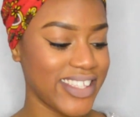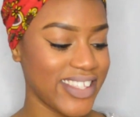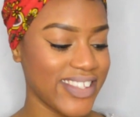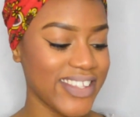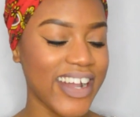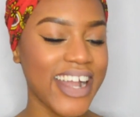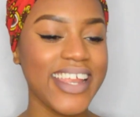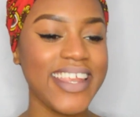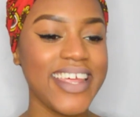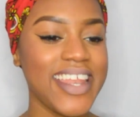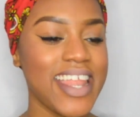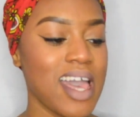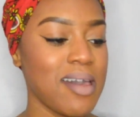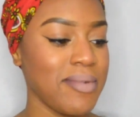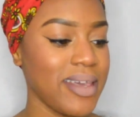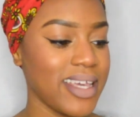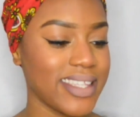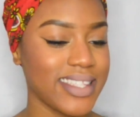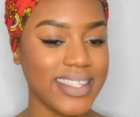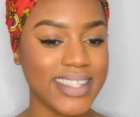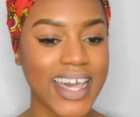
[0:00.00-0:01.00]
started.
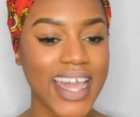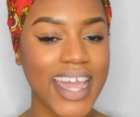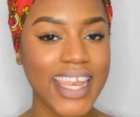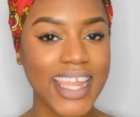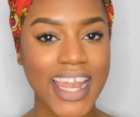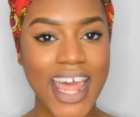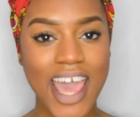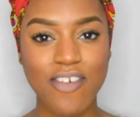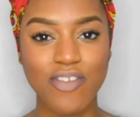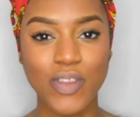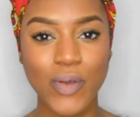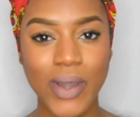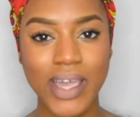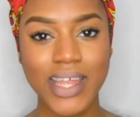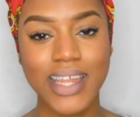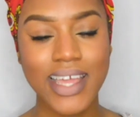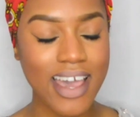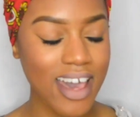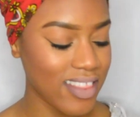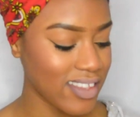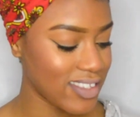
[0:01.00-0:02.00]
I'm excited. I have no
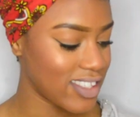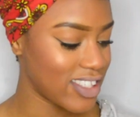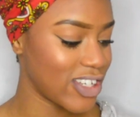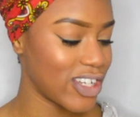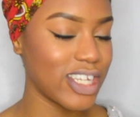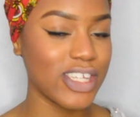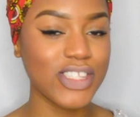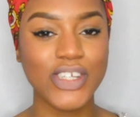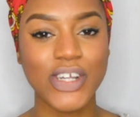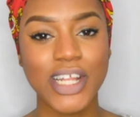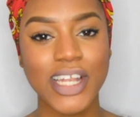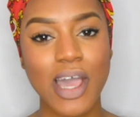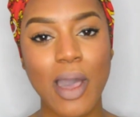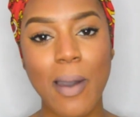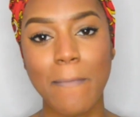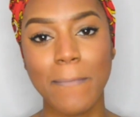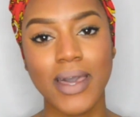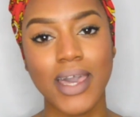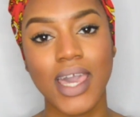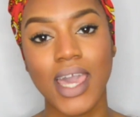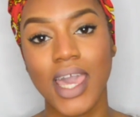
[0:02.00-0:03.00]
idea how this is going to turn
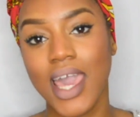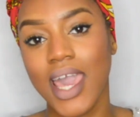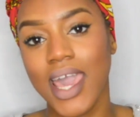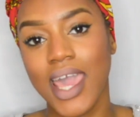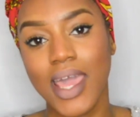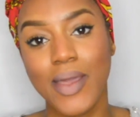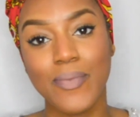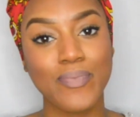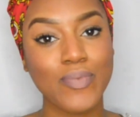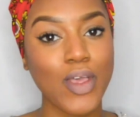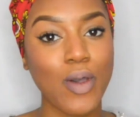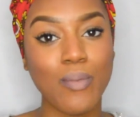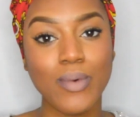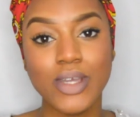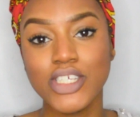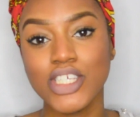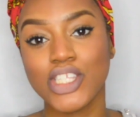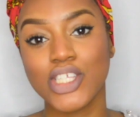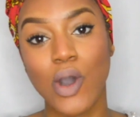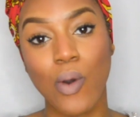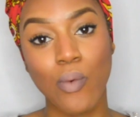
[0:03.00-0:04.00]
out, but hey, we
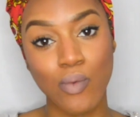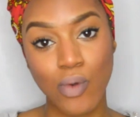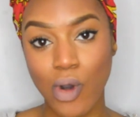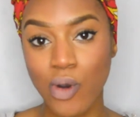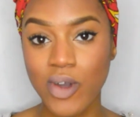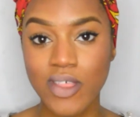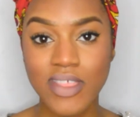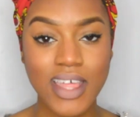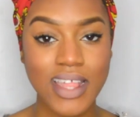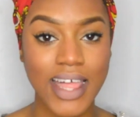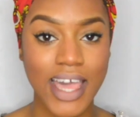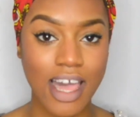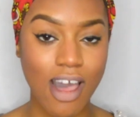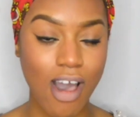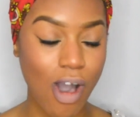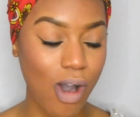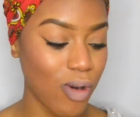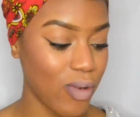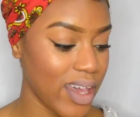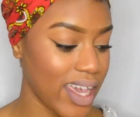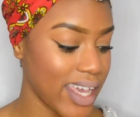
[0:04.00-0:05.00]
just going to roll with it like
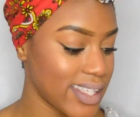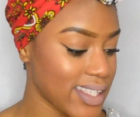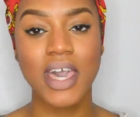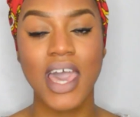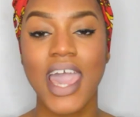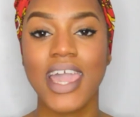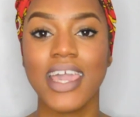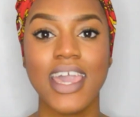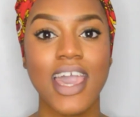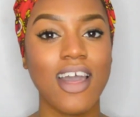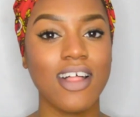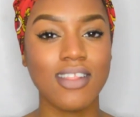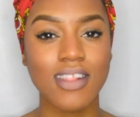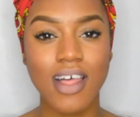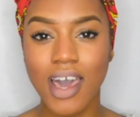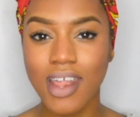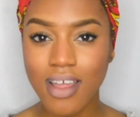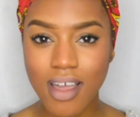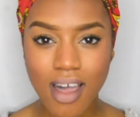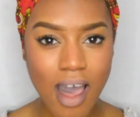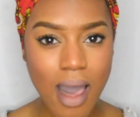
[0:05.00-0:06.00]
always. I get a
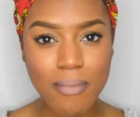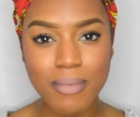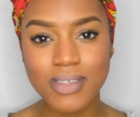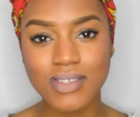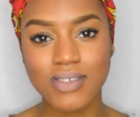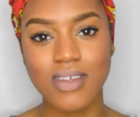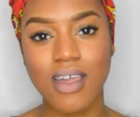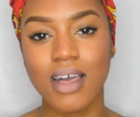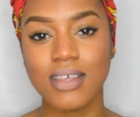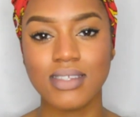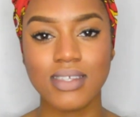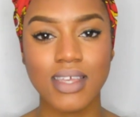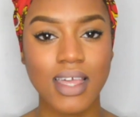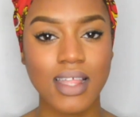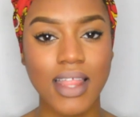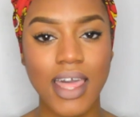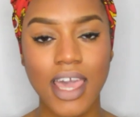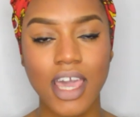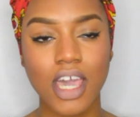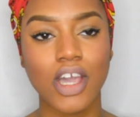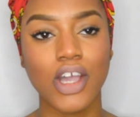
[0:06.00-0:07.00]
lot of comments of y'all saying
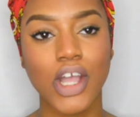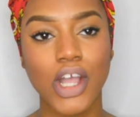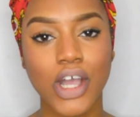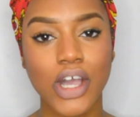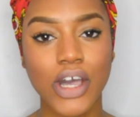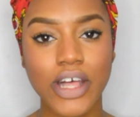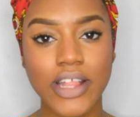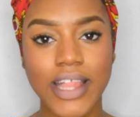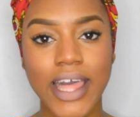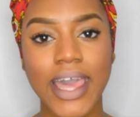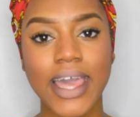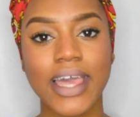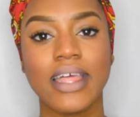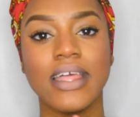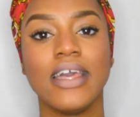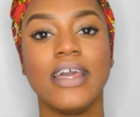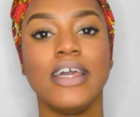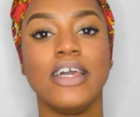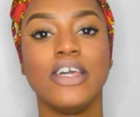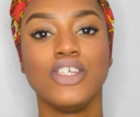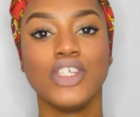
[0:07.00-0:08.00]
like, girl, like,
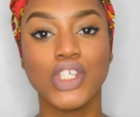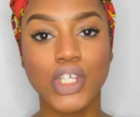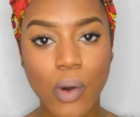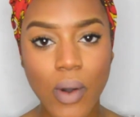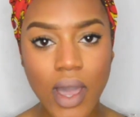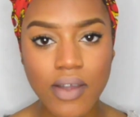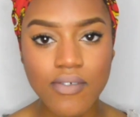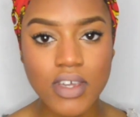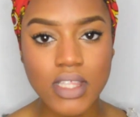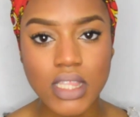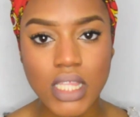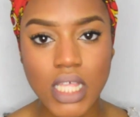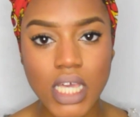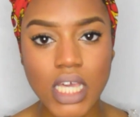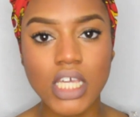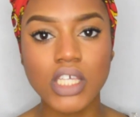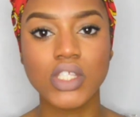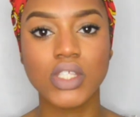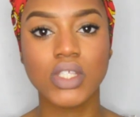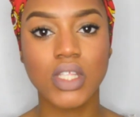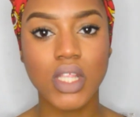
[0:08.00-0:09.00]
show
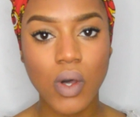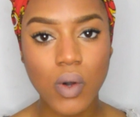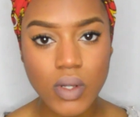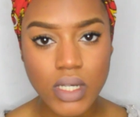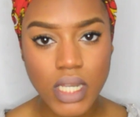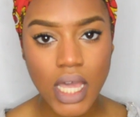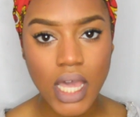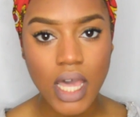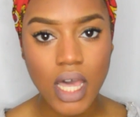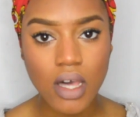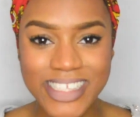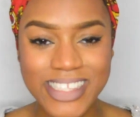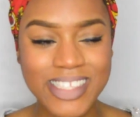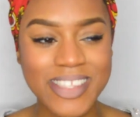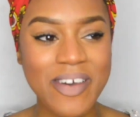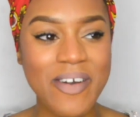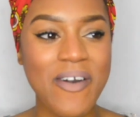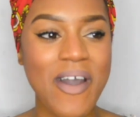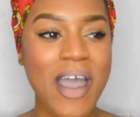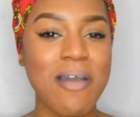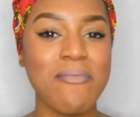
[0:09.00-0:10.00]
everything, slow down.
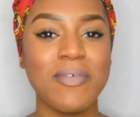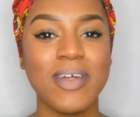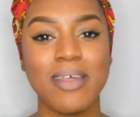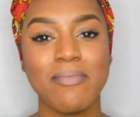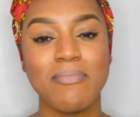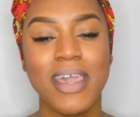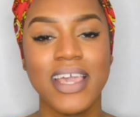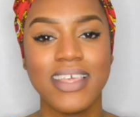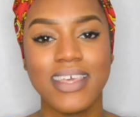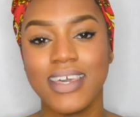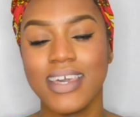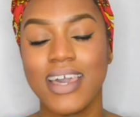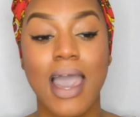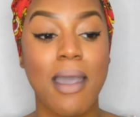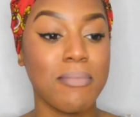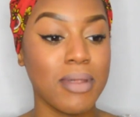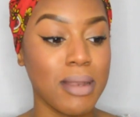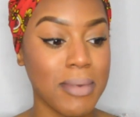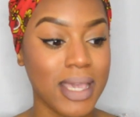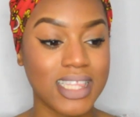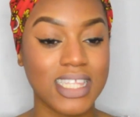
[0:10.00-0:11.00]
So I'm going to make
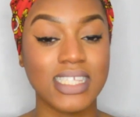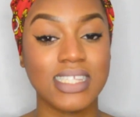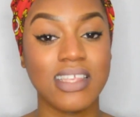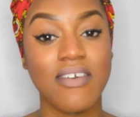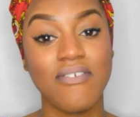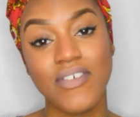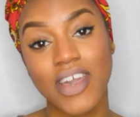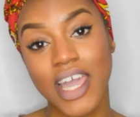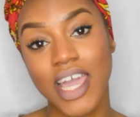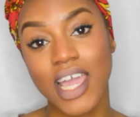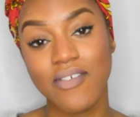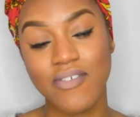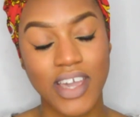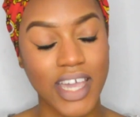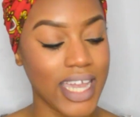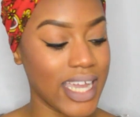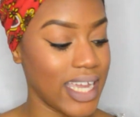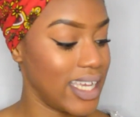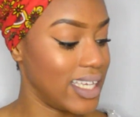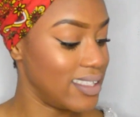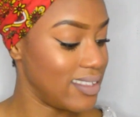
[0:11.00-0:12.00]
this very,
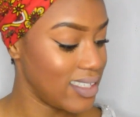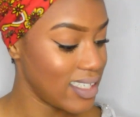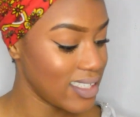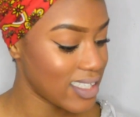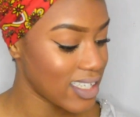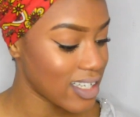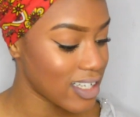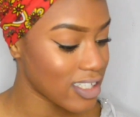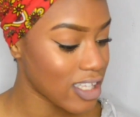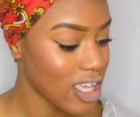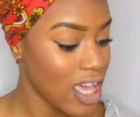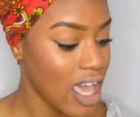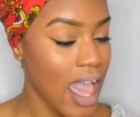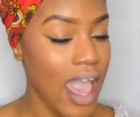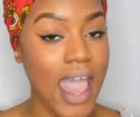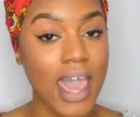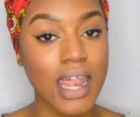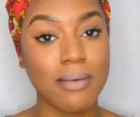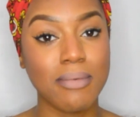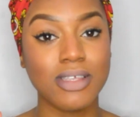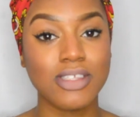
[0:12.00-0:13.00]
very detailed,
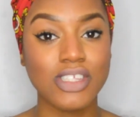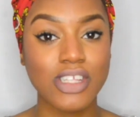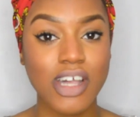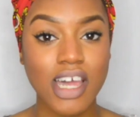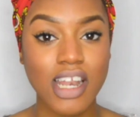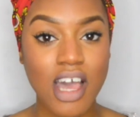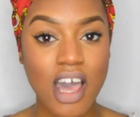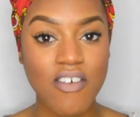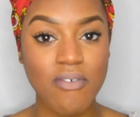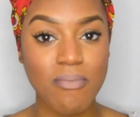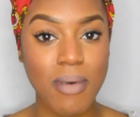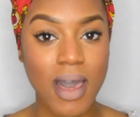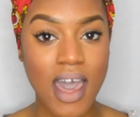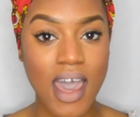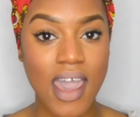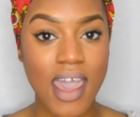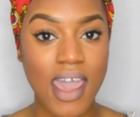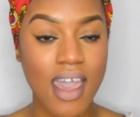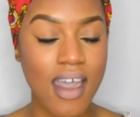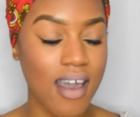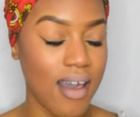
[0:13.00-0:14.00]
and I'm going to start off
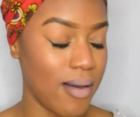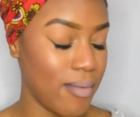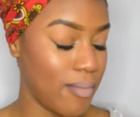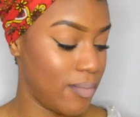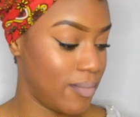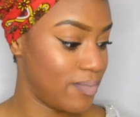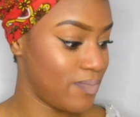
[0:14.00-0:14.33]
by